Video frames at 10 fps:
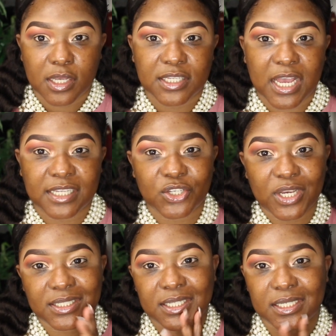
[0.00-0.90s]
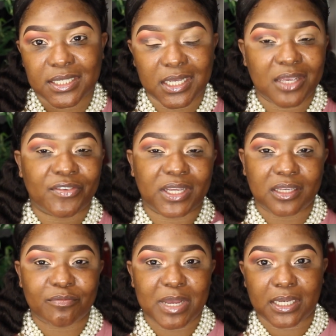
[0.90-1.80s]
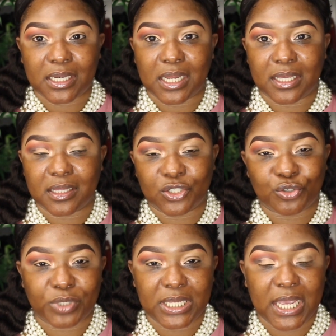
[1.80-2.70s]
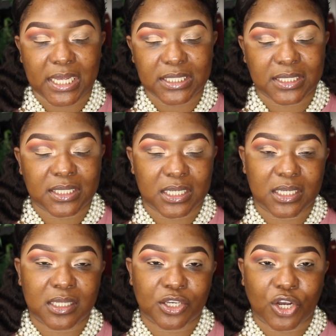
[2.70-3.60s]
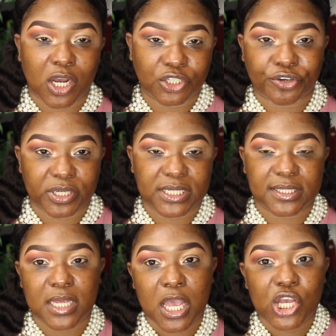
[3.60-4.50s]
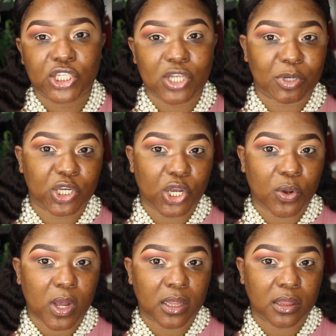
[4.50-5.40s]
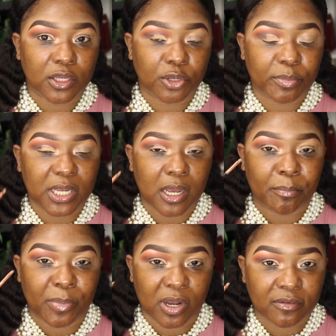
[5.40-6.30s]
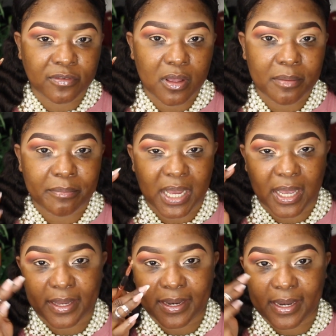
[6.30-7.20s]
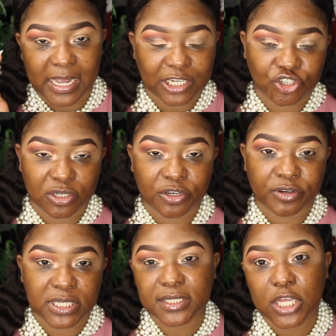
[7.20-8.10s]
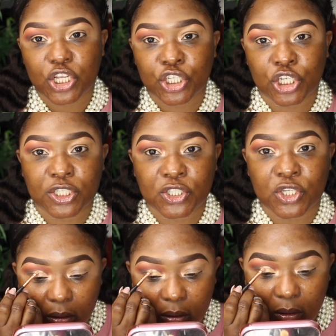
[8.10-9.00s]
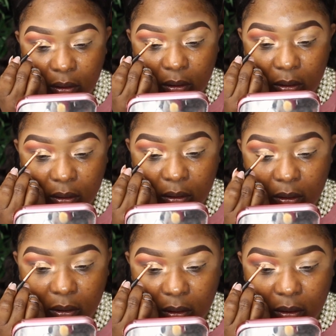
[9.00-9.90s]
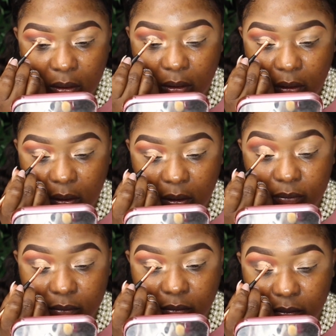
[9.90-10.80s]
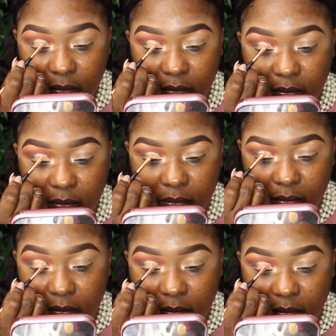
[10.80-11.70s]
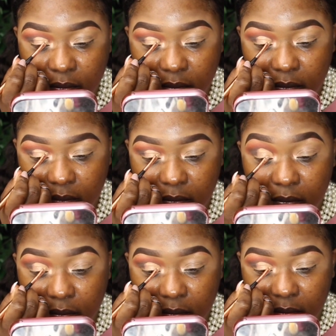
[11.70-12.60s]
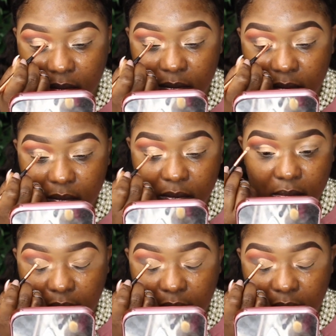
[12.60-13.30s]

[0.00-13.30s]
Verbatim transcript: So as you guys can see, if I leave my lid like this, you really can't see the cut crease. So I'm going to go a little bit above my natural crease, just so when I put on the shadow, you'll be able to see the cut crease without